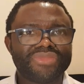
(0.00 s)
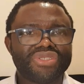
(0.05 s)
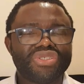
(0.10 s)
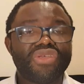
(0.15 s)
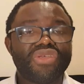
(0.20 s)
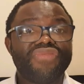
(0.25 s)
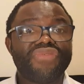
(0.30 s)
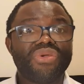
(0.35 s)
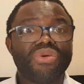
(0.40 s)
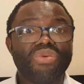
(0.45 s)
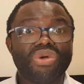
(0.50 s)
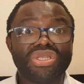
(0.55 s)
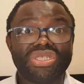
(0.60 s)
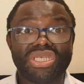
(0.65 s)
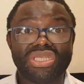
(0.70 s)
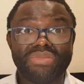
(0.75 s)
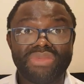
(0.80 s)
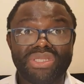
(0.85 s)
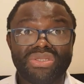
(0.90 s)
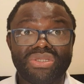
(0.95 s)
So if you're
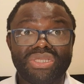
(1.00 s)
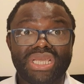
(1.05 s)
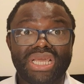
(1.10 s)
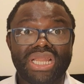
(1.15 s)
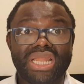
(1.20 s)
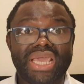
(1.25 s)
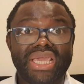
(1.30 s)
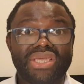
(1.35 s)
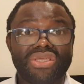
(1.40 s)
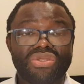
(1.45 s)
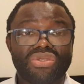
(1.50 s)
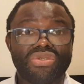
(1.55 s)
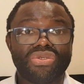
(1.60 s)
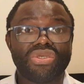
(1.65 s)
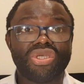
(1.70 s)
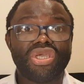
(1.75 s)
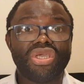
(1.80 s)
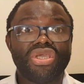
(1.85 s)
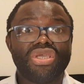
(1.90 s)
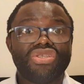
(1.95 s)
watching me today, I'd like you
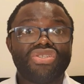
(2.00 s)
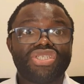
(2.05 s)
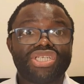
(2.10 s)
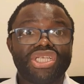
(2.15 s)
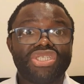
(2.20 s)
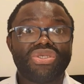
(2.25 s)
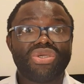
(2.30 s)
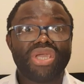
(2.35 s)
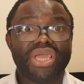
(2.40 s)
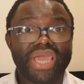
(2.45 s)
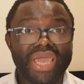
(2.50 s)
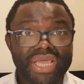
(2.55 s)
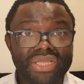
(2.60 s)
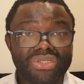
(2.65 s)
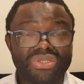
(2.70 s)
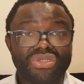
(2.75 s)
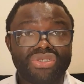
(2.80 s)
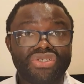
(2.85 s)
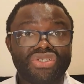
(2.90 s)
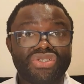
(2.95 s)
to stretch your
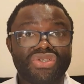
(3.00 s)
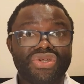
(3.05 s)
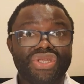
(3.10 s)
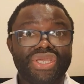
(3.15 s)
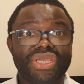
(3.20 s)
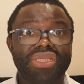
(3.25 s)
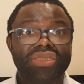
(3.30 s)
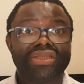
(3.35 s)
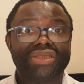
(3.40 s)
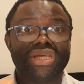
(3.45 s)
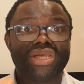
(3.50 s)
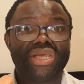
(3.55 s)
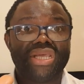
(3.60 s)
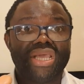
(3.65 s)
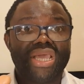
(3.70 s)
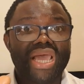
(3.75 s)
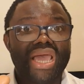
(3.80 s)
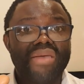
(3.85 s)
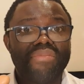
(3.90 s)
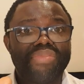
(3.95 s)
hand to the screen
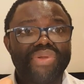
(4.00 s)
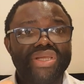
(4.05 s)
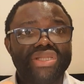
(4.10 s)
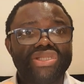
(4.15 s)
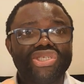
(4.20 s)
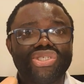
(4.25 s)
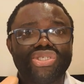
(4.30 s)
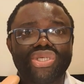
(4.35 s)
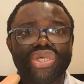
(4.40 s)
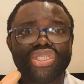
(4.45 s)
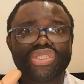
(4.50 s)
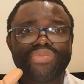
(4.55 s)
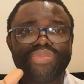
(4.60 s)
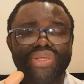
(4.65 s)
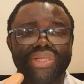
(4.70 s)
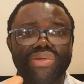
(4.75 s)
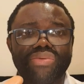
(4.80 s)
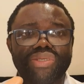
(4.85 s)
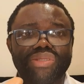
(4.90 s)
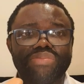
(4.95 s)
and pray this short
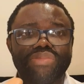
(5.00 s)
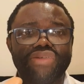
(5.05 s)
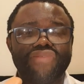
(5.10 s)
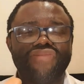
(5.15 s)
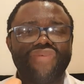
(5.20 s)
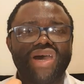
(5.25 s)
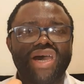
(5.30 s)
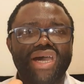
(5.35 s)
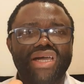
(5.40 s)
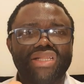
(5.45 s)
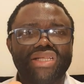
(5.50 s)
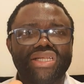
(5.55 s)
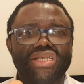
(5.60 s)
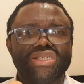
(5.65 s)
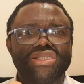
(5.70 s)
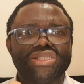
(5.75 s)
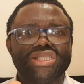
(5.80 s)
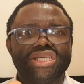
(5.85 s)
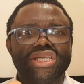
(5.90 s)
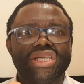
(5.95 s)
prayer with me.
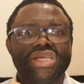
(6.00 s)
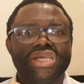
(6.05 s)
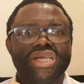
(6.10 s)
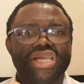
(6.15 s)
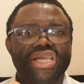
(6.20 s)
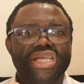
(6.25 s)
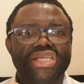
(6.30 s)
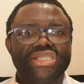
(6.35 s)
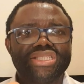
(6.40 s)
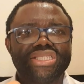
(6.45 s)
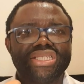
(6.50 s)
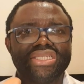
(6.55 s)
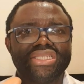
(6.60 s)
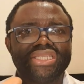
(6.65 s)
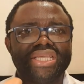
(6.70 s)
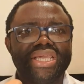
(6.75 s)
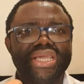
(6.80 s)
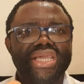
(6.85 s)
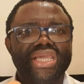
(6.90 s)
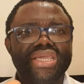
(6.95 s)
Father, in the
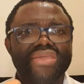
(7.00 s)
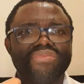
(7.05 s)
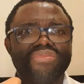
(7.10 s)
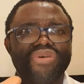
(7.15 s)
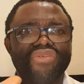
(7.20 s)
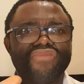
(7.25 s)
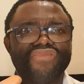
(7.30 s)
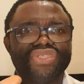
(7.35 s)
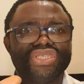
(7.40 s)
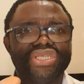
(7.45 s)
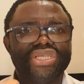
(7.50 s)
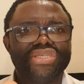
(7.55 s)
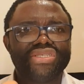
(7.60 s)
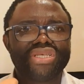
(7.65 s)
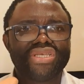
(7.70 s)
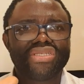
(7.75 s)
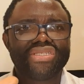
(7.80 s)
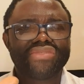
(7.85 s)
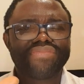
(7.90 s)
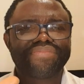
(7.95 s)
name of
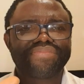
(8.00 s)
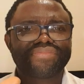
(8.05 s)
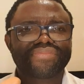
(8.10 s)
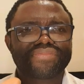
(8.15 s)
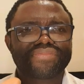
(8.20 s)
Jesus,